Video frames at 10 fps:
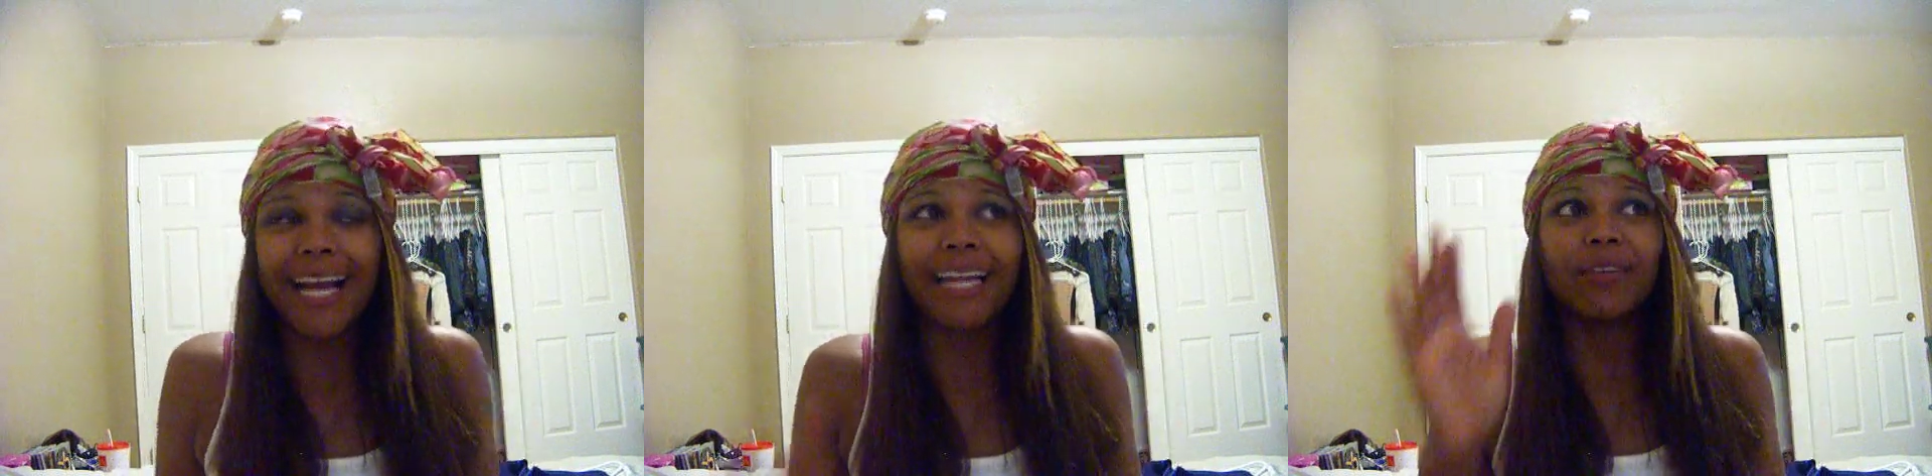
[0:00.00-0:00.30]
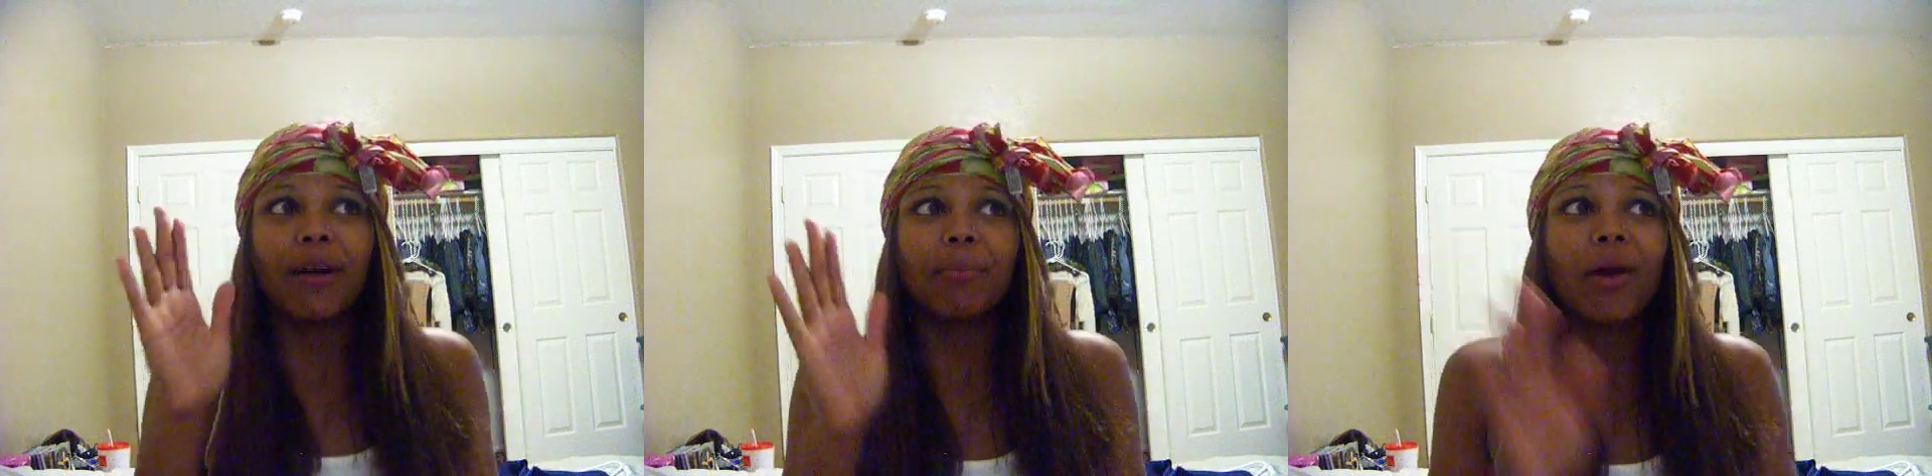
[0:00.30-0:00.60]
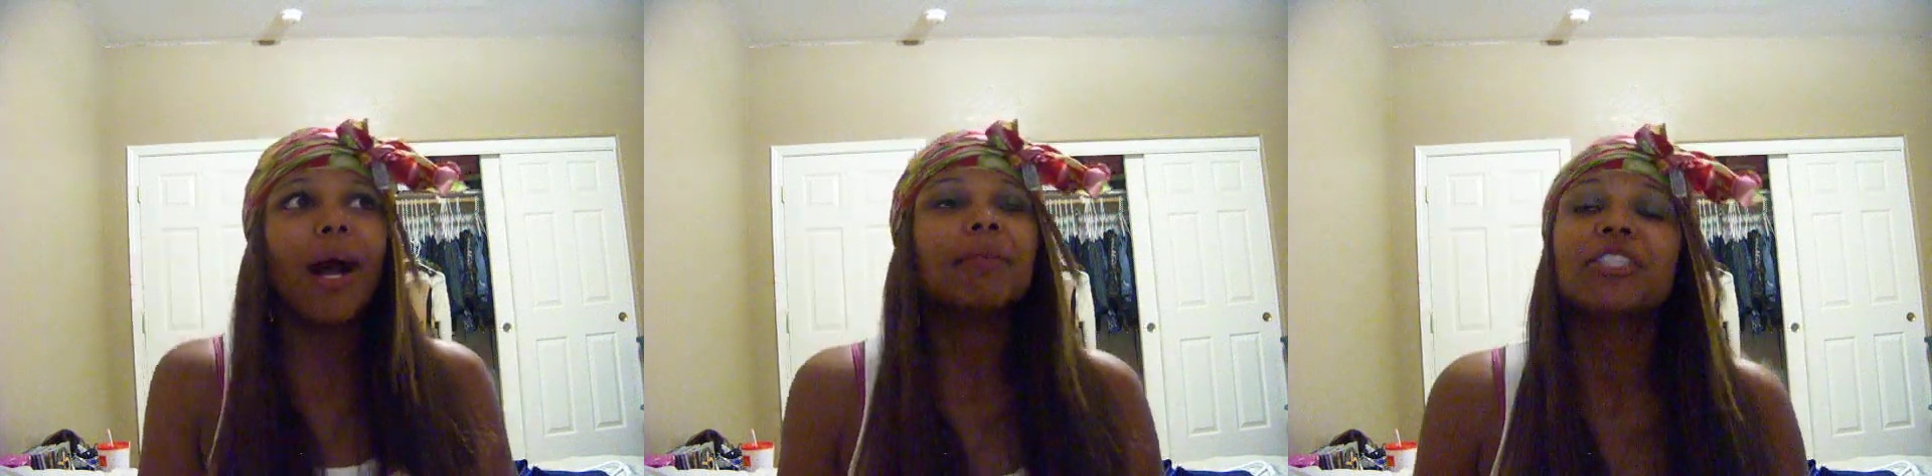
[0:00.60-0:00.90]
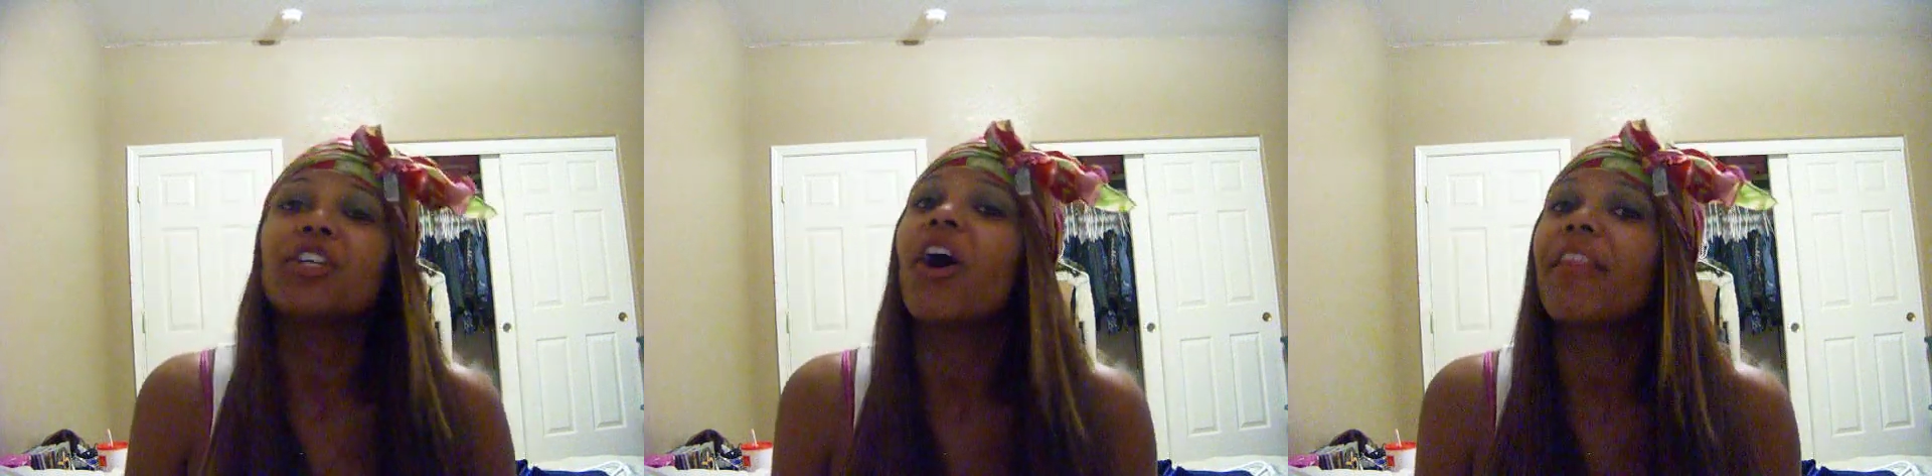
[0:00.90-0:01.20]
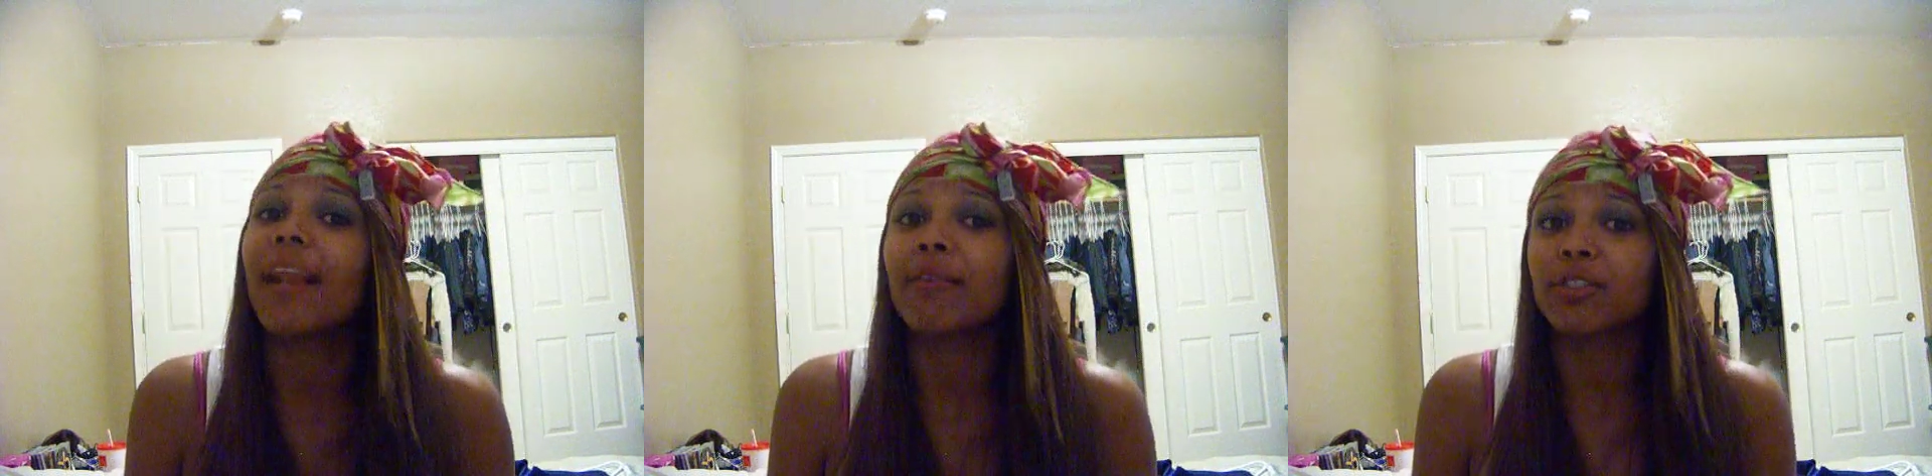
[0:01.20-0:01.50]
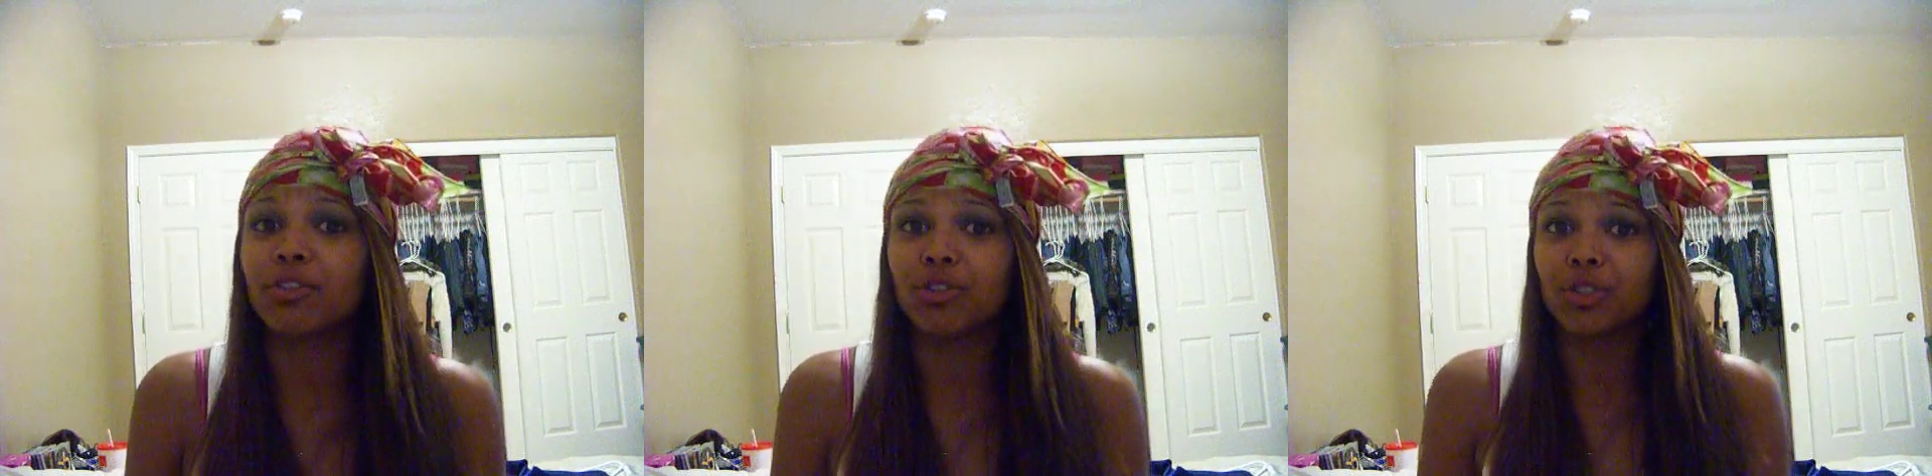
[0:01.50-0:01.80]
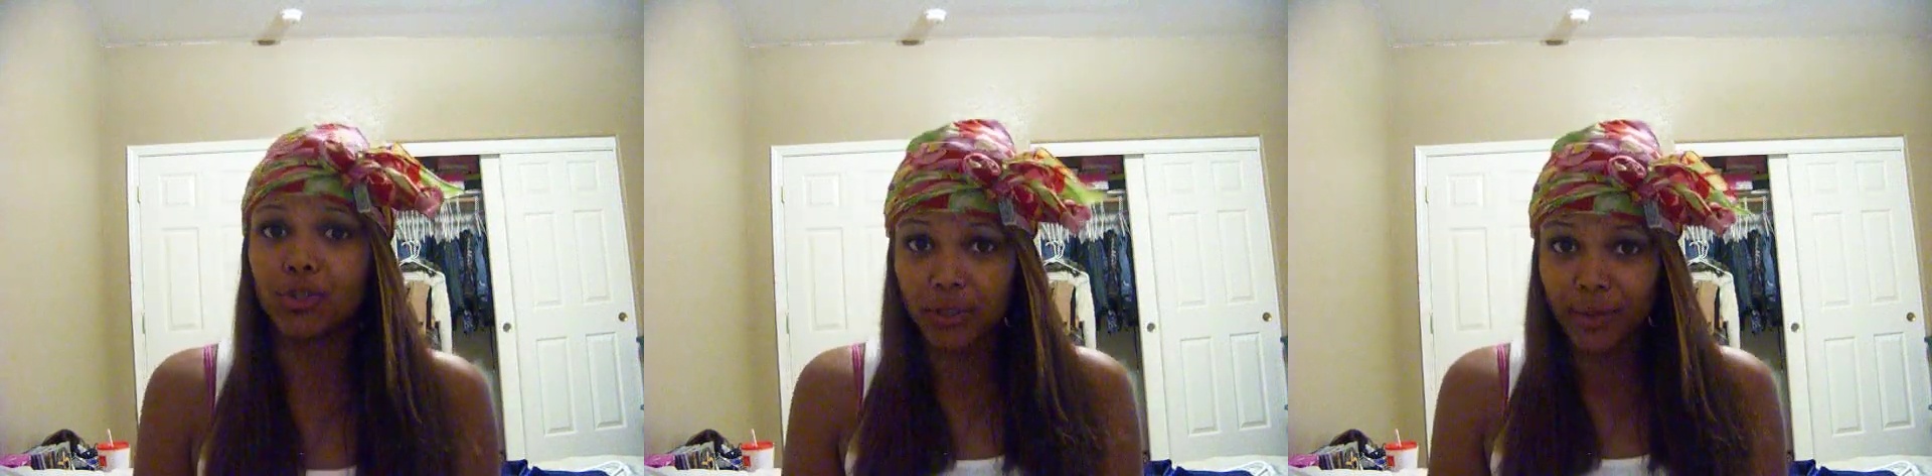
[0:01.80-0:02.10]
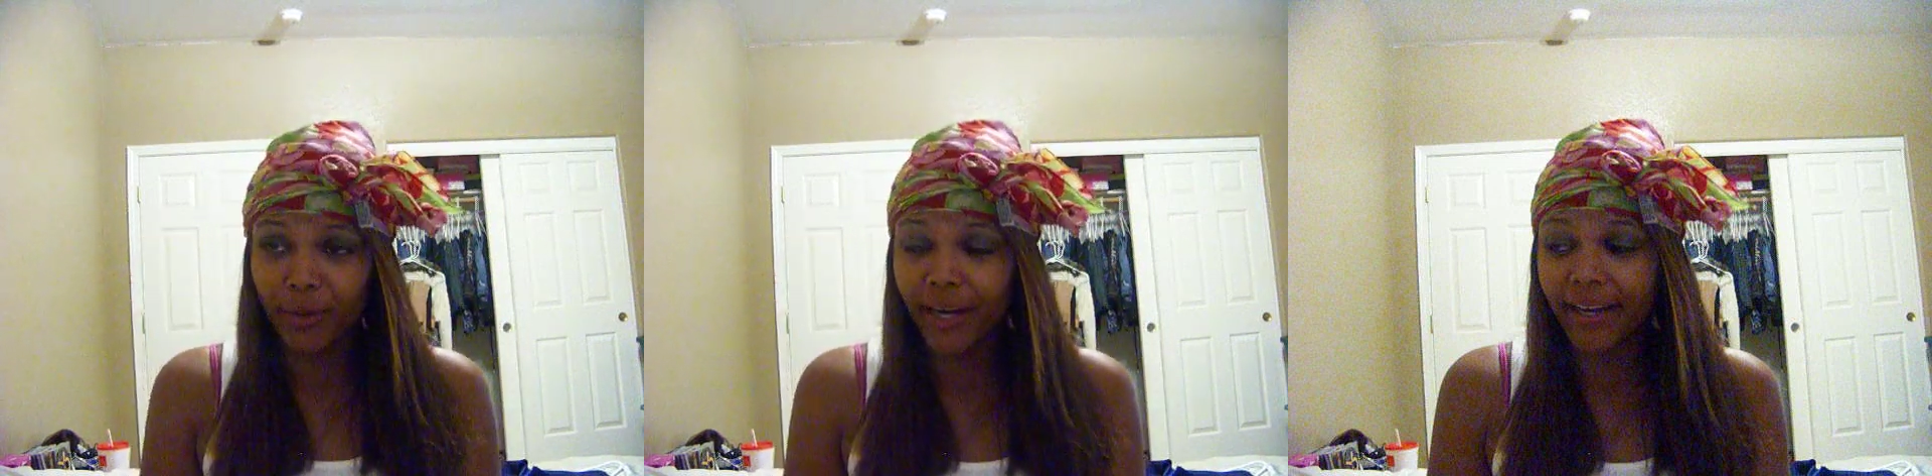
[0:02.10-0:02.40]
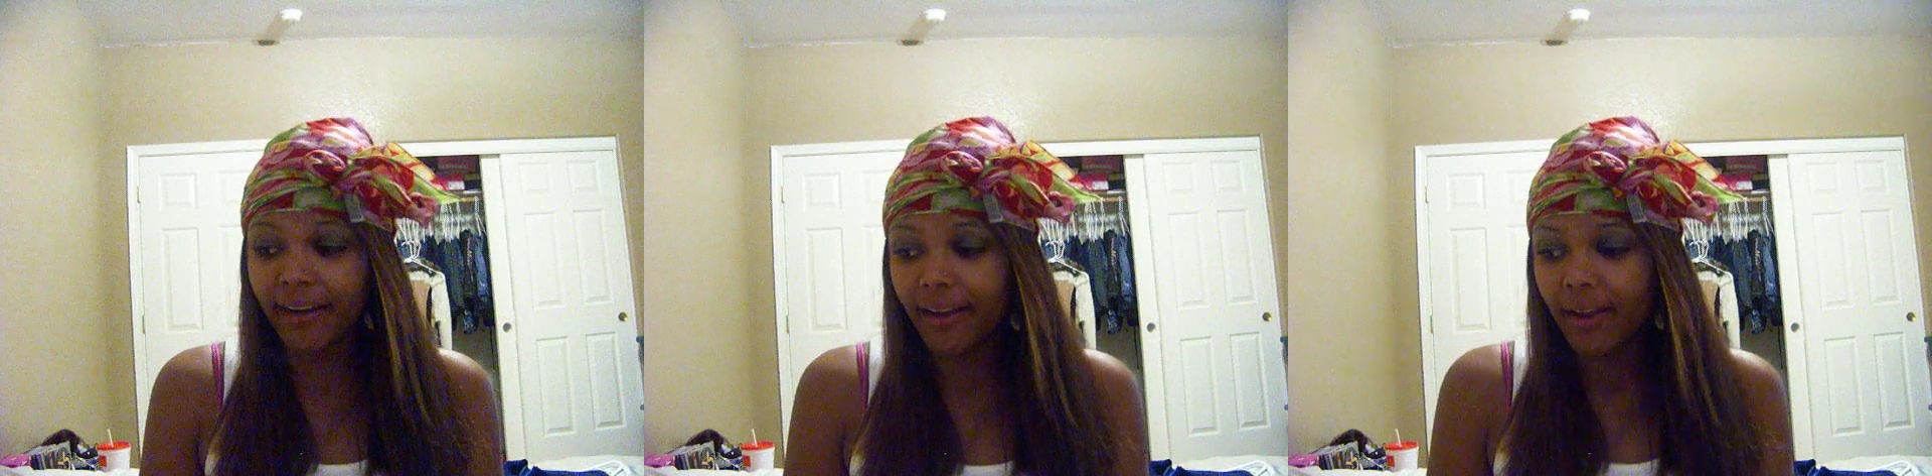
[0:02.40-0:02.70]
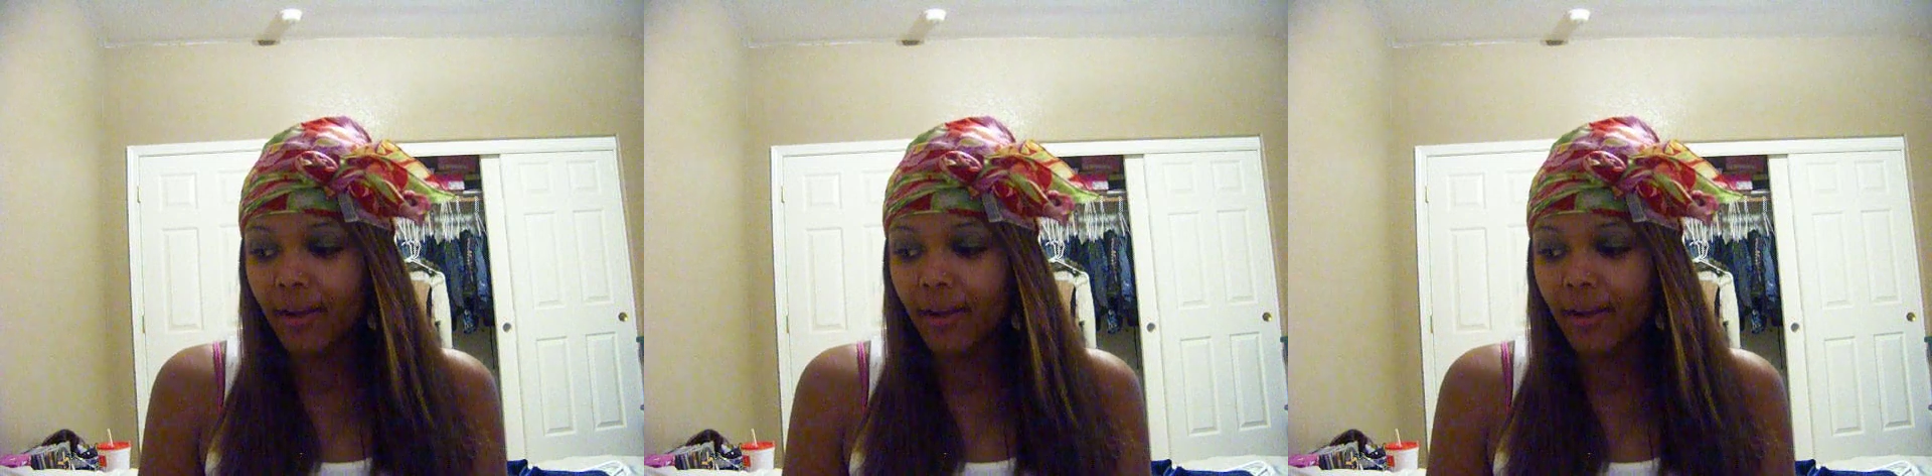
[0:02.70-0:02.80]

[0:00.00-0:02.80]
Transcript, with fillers: I know I promised y'all that I was going to do a tree braided.